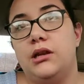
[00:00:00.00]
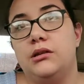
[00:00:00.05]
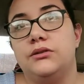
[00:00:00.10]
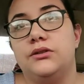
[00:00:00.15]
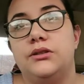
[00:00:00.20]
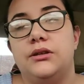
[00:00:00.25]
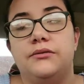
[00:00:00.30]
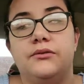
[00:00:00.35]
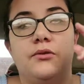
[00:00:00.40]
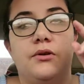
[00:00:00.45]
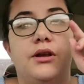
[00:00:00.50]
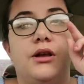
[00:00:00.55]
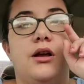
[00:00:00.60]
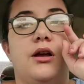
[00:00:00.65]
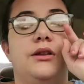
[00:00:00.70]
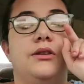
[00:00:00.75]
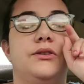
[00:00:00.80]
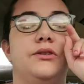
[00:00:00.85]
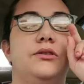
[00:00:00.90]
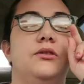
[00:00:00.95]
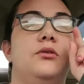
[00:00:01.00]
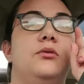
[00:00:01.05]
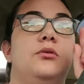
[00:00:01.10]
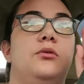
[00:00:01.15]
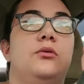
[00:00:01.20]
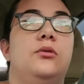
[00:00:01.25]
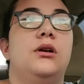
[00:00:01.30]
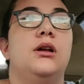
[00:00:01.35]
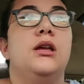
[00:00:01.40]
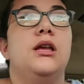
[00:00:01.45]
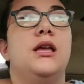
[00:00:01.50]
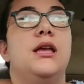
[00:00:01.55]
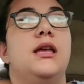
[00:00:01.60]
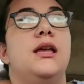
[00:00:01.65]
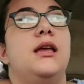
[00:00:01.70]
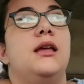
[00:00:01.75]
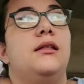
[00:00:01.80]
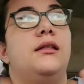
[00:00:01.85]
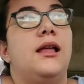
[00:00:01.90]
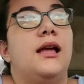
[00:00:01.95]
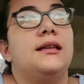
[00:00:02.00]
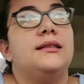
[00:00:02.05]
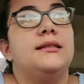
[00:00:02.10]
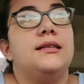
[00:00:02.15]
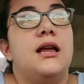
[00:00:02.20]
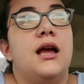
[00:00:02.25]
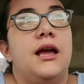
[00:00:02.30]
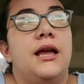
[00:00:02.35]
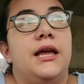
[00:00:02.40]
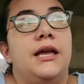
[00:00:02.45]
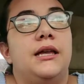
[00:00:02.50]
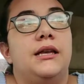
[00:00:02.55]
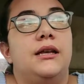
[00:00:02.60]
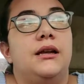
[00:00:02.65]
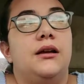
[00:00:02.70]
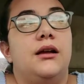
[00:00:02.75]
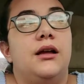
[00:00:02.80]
stuff going on. So last night,